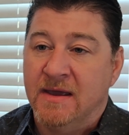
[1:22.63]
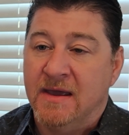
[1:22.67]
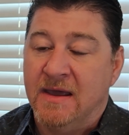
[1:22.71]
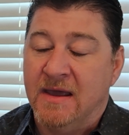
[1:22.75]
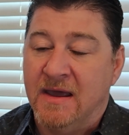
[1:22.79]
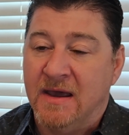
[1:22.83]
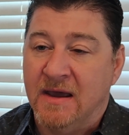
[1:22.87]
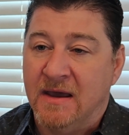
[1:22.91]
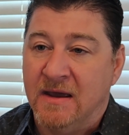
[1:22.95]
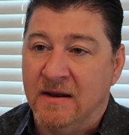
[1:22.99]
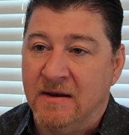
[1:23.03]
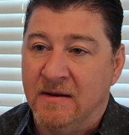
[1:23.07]

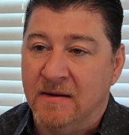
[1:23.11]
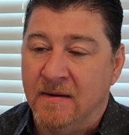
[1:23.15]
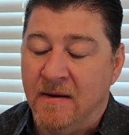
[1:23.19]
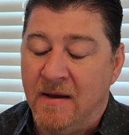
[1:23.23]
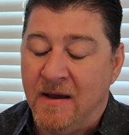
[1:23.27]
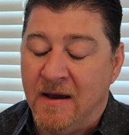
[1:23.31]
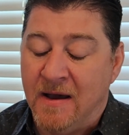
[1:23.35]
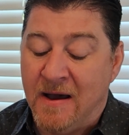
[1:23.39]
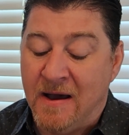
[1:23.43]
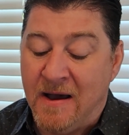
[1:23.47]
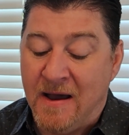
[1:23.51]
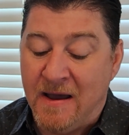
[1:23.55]
And
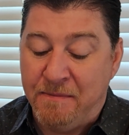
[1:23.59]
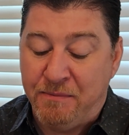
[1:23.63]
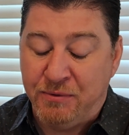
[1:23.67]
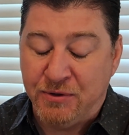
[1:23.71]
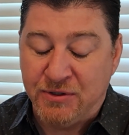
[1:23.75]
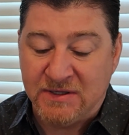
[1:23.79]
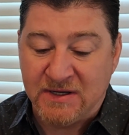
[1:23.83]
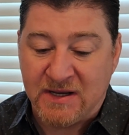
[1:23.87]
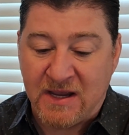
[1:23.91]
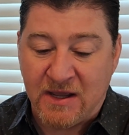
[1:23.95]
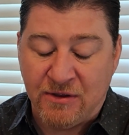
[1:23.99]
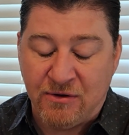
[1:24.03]
I
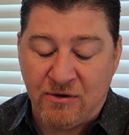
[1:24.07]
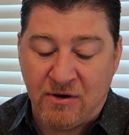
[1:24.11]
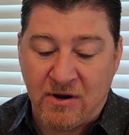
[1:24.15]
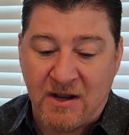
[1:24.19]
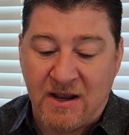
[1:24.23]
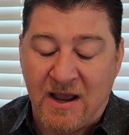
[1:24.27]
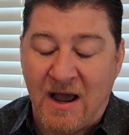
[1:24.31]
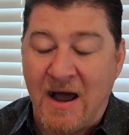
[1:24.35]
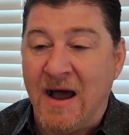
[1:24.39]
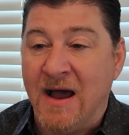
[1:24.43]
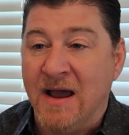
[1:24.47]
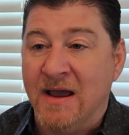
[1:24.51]
put together a
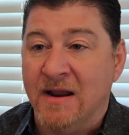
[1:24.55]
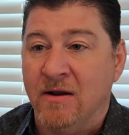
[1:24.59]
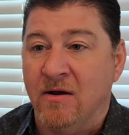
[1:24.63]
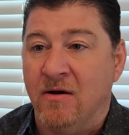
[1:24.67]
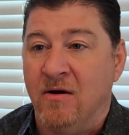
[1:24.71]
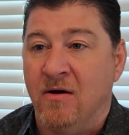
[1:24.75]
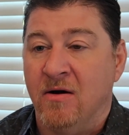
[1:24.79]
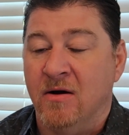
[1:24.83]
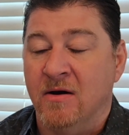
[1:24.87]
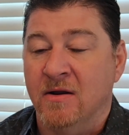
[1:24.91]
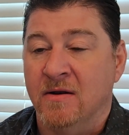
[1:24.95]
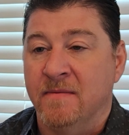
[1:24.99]
guide
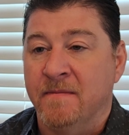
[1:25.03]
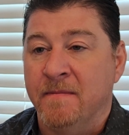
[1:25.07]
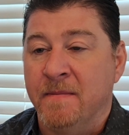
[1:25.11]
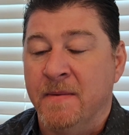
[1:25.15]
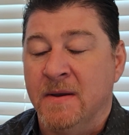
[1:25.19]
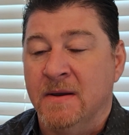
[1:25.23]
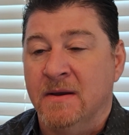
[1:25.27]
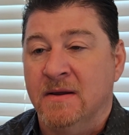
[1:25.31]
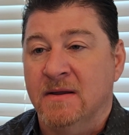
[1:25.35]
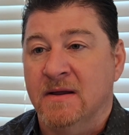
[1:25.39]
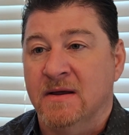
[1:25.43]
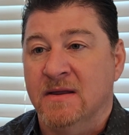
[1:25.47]
on
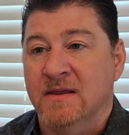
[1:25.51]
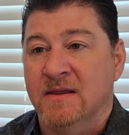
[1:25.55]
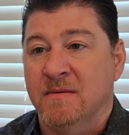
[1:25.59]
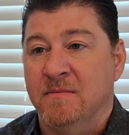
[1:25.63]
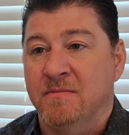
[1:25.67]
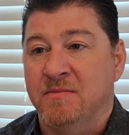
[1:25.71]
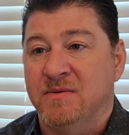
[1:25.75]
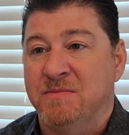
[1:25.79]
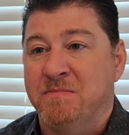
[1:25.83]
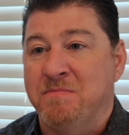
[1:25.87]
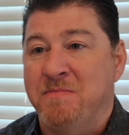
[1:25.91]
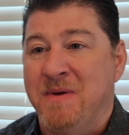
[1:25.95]

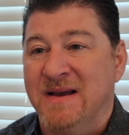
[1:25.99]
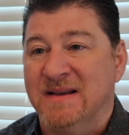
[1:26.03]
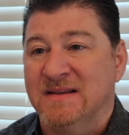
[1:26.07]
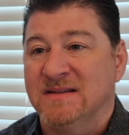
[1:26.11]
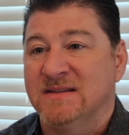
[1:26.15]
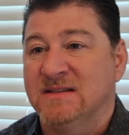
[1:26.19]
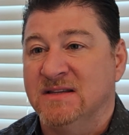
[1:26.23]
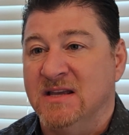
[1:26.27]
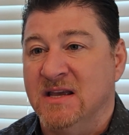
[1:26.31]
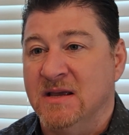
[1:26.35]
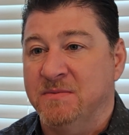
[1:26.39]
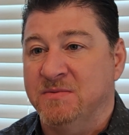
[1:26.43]
the
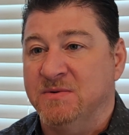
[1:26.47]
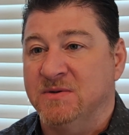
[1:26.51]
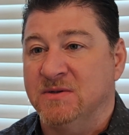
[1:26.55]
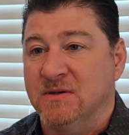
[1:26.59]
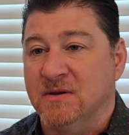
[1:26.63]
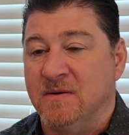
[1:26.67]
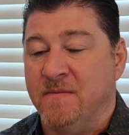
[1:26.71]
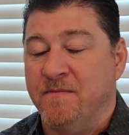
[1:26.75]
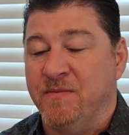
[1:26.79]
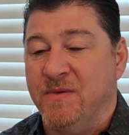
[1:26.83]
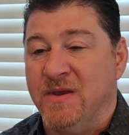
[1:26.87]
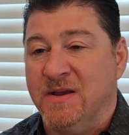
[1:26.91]
best
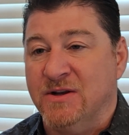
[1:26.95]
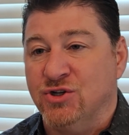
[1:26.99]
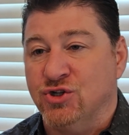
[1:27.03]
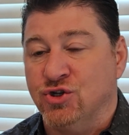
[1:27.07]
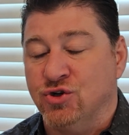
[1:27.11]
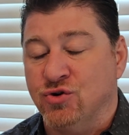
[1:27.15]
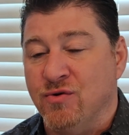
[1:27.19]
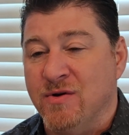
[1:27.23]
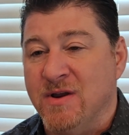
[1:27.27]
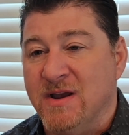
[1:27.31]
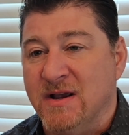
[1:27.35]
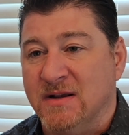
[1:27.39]
tips and
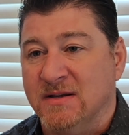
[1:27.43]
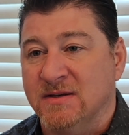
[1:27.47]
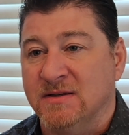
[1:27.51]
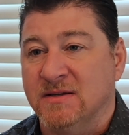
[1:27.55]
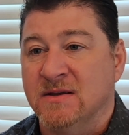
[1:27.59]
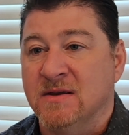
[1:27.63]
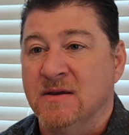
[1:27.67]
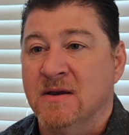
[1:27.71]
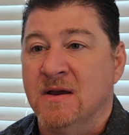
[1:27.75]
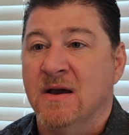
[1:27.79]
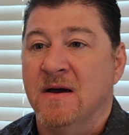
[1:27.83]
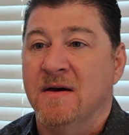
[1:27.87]

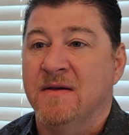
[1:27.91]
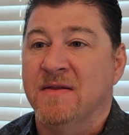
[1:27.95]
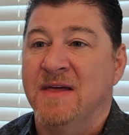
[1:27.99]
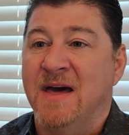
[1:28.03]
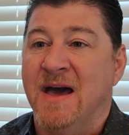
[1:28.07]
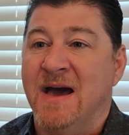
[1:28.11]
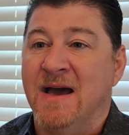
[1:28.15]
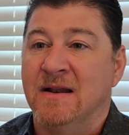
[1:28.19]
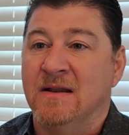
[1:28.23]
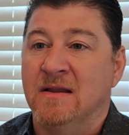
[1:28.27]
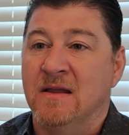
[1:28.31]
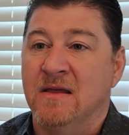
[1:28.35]
tricks
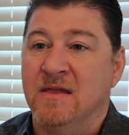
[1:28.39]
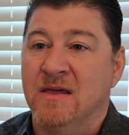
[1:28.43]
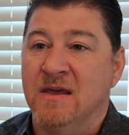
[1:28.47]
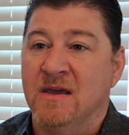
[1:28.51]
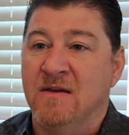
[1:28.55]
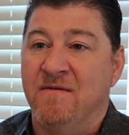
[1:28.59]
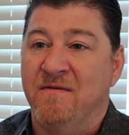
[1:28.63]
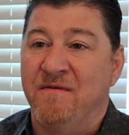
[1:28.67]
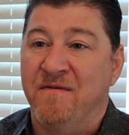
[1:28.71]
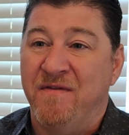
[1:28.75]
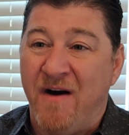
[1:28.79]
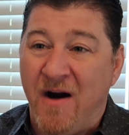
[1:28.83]
that
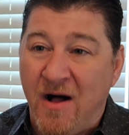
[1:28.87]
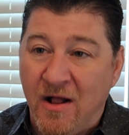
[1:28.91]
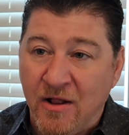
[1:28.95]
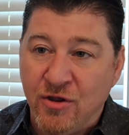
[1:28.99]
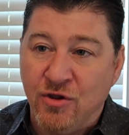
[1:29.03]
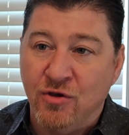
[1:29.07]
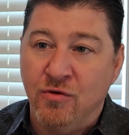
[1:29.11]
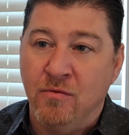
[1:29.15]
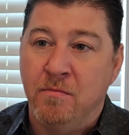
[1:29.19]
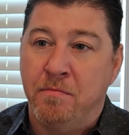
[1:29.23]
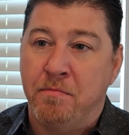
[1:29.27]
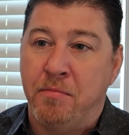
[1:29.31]
the
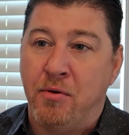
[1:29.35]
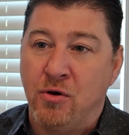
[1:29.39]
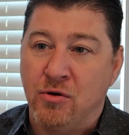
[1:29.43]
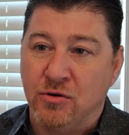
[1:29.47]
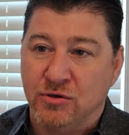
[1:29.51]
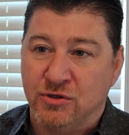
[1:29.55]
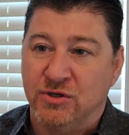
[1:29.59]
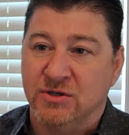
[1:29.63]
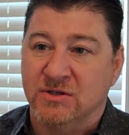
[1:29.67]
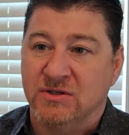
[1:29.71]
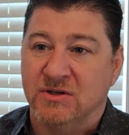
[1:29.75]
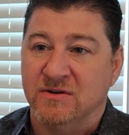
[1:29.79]
volume
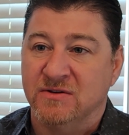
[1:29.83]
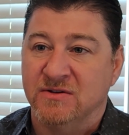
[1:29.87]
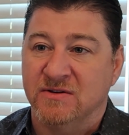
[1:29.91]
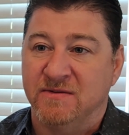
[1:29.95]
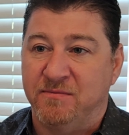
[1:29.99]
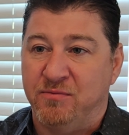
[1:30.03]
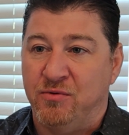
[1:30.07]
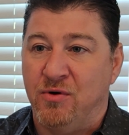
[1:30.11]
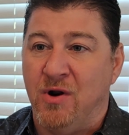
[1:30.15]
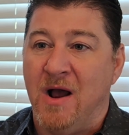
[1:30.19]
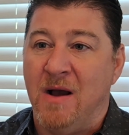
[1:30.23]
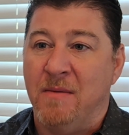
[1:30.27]
purchasers
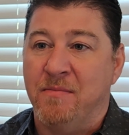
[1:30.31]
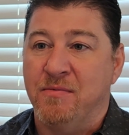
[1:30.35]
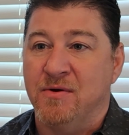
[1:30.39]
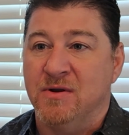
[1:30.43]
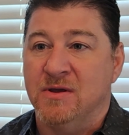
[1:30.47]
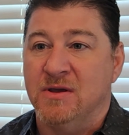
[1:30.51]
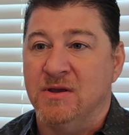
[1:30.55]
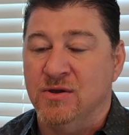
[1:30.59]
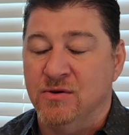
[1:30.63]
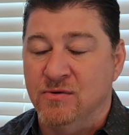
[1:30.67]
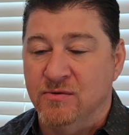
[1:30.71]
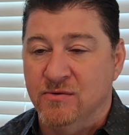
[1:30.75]
of
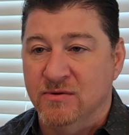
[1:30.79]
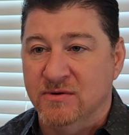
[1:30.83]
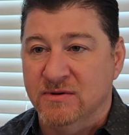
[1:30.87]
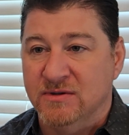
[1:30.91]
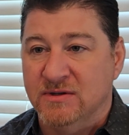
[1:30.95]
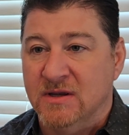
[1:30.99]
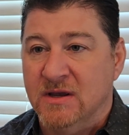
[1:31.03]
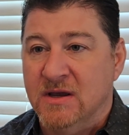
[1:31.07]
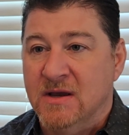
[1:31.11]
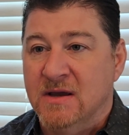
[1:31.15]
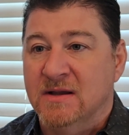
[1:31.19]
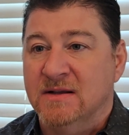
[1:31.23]
property
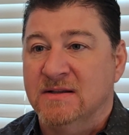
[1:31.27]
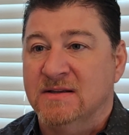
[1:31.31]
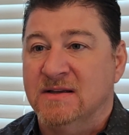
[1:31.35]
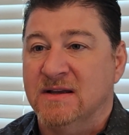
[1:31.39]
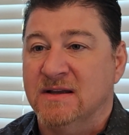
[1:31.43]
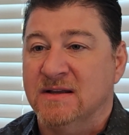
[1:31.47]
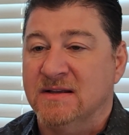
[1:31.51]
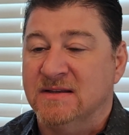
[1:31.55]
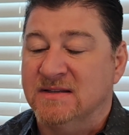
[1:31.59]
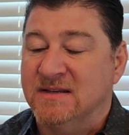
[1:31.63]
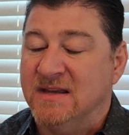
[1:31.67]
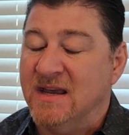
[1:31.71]
use
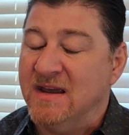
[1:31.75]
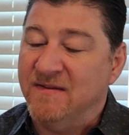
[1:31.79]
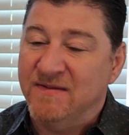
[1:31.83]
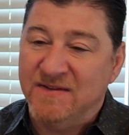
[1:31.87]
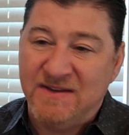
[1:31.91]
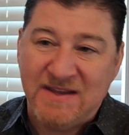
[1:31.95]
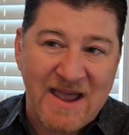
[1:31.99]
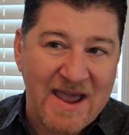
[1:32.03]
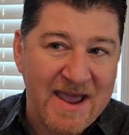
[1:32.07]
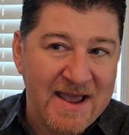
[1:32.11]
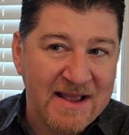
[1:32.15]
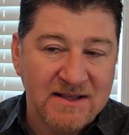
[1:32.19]
to save
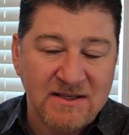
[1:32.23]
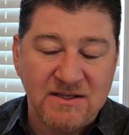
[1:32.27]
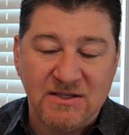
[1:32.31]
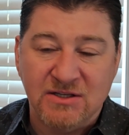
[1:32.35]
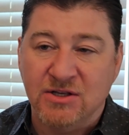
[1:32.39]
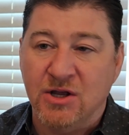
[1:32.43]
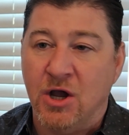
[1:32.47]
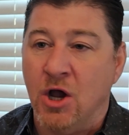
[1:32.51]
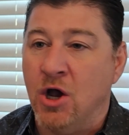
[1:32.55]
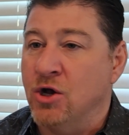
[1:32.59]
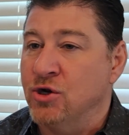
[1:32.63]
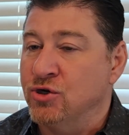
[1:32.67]
tens
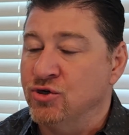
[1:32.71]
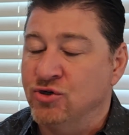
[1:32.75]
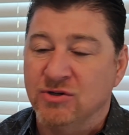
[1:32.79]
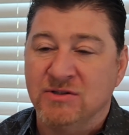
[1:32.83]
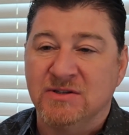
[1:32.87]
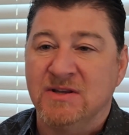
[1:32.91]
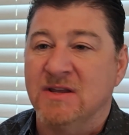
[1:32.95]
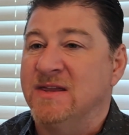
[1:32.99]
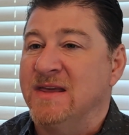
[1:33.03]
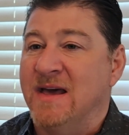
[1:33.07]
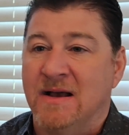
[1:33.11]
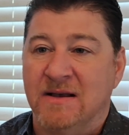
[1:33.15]
to
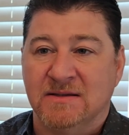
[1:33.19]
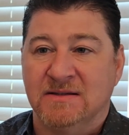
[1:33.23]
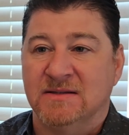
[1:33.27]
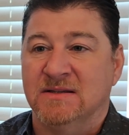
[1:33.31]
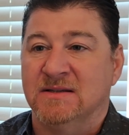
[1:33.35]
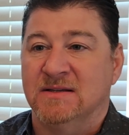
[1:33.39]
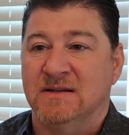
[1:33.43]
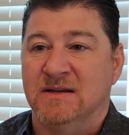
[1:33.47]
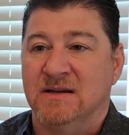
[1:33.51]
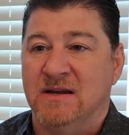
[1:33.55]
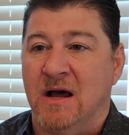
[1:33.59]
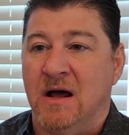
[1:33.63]
hundreds of
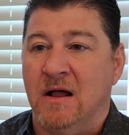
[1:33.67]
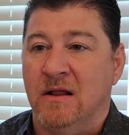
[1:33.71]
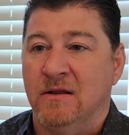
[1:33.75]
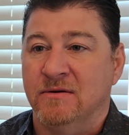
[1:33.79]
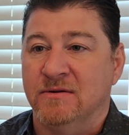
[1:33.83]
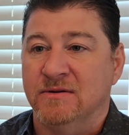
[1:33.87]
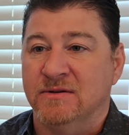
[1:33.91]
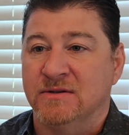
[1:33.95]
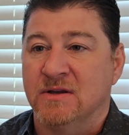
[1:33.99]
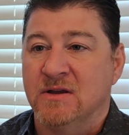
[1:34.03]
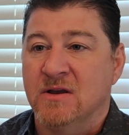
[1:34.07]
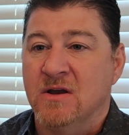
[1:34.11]
thousands of
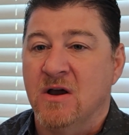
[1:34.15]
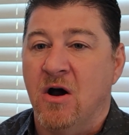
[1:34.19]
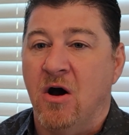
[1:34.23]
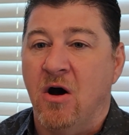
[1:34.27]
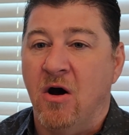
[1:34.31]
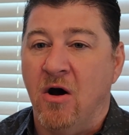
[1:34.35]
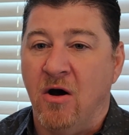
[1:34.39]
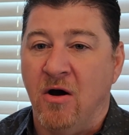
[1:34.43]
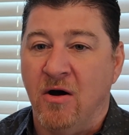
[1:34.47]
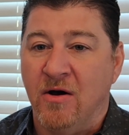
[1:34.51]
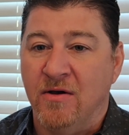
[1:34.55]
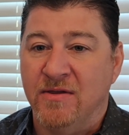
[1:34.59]
dollars
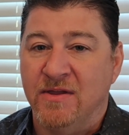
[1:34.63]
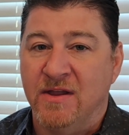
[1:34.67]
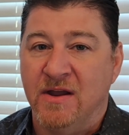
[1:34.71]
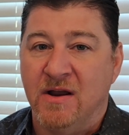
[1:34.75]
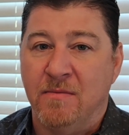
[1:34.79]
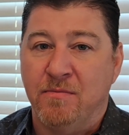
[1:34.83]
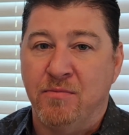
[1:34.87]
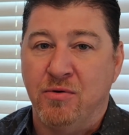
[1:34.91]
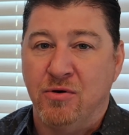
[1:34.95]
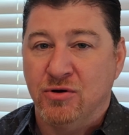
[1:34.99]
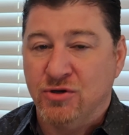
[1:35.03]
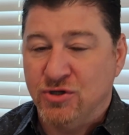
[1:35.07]
on
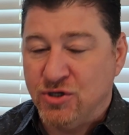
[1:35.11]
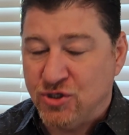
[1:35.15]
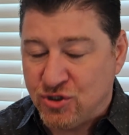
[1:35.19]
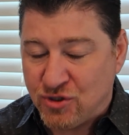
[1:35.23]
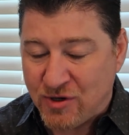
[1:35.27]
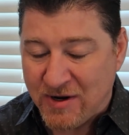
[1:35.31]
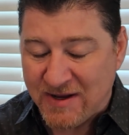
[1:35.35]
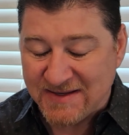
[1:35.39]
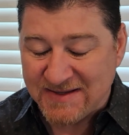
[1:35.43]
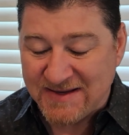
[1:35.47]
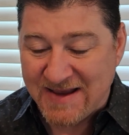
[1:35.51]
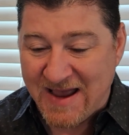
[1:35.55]
their purchase
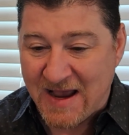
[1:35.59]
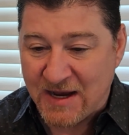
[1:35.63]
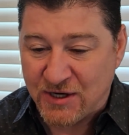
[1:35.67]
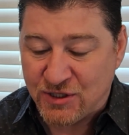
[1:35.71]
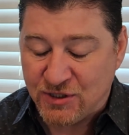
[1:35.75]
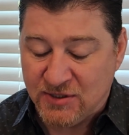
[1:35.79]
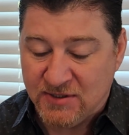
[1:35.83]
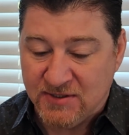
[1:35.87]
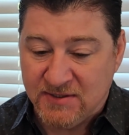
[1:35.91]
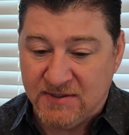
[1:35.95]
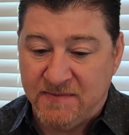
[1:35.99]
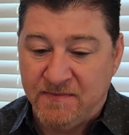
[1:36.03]

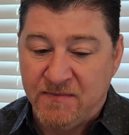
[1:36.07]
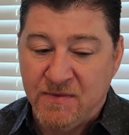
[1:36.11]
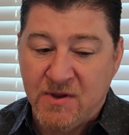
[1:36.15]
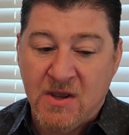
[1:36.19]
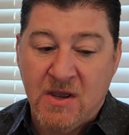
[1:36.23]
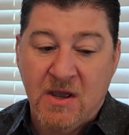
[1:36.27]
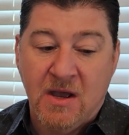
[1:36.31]
transactions.